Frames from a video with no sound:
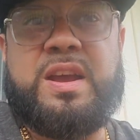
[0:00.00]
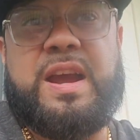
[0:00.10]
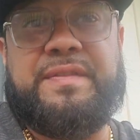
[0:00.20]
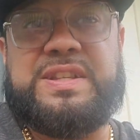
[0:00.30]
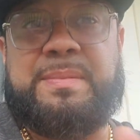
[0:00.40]

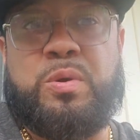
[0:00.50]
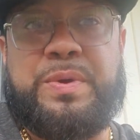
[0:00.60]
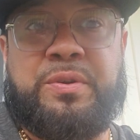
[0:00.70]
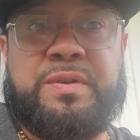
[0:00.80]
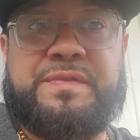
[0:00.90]
Every time I
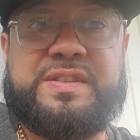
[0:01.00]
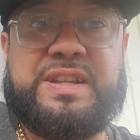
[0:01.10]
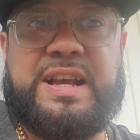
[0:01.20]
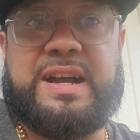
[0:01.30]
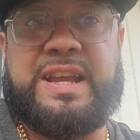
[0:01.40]
went on a
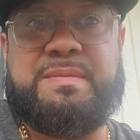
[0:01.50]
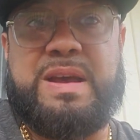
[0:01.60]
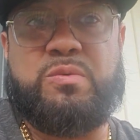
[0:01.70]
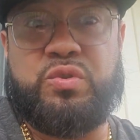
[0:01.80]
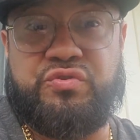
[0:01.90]
visit, I came
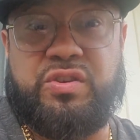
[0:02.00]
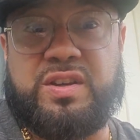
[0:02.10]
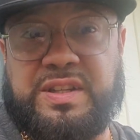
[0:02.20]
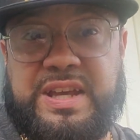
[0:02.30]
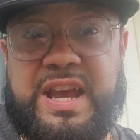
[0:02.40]
back with
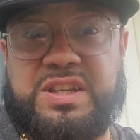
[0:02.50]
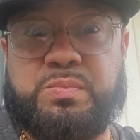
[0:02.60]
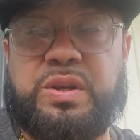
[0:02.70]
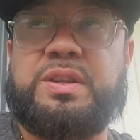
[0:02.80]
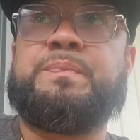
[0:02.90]
drugs and cash
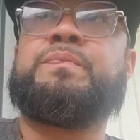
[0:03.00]
money.